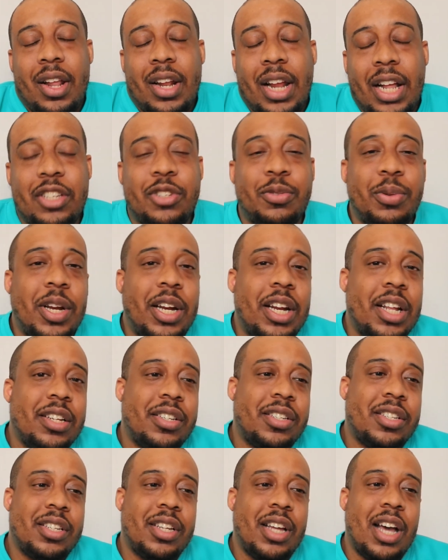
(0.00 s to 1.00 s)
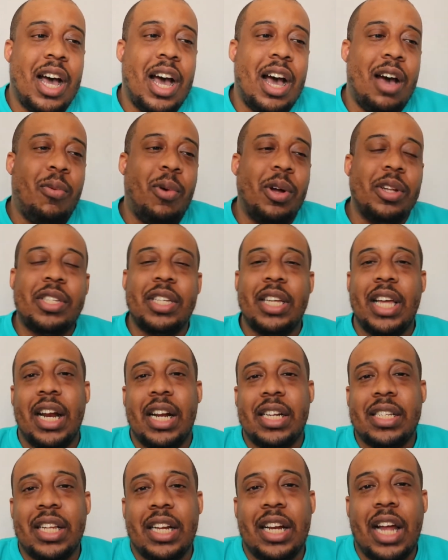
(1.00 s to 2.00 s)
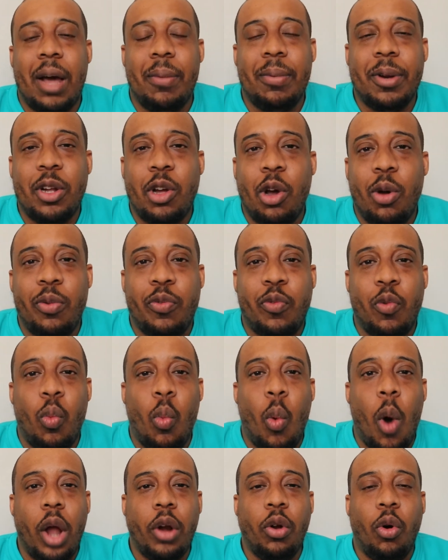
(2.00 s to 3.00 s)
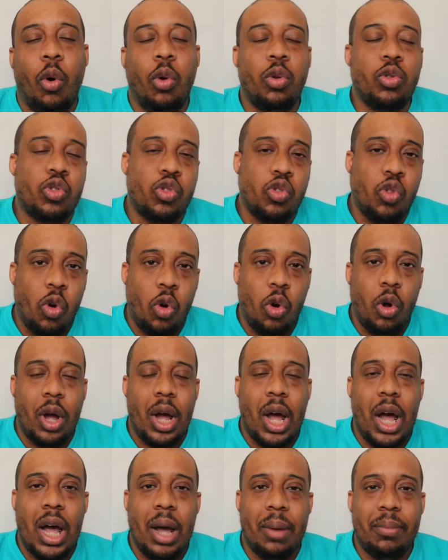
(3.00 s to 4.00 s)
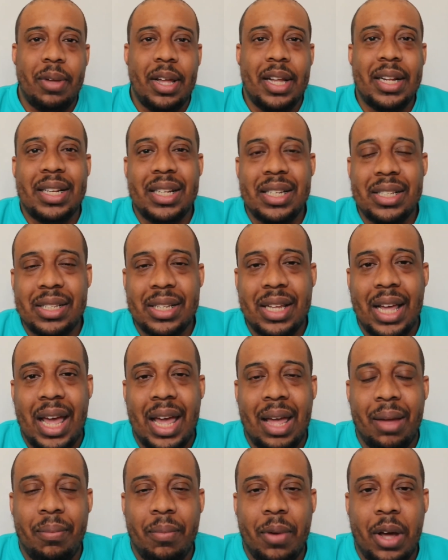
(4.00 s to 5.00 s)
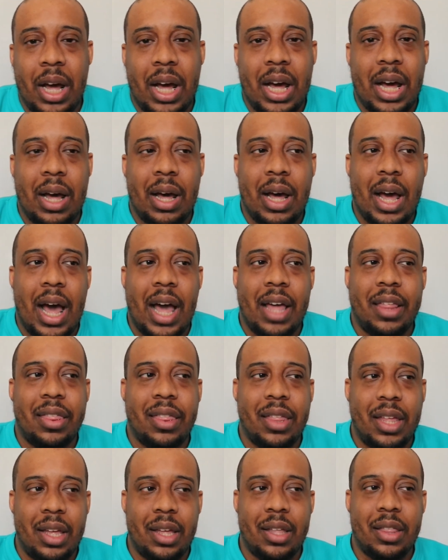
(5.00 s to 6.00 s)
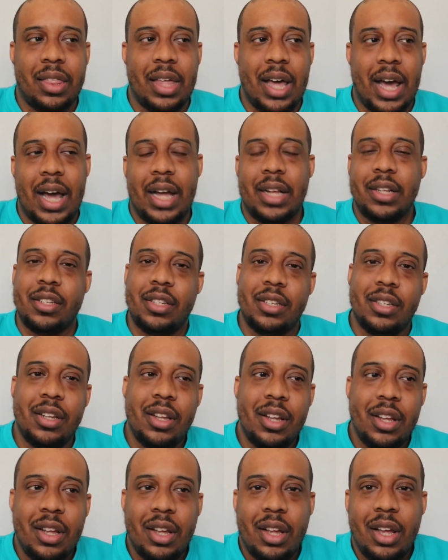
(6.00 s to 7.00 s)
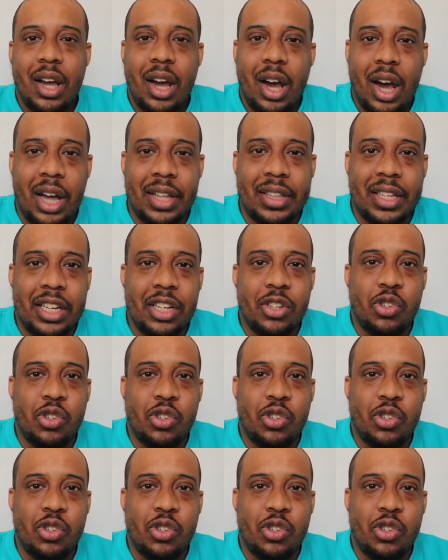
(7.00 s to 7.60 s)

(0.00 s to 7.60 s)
that's what it is. Once again, I said I'm going to go for 1-1 draw in this game. I'm thinking of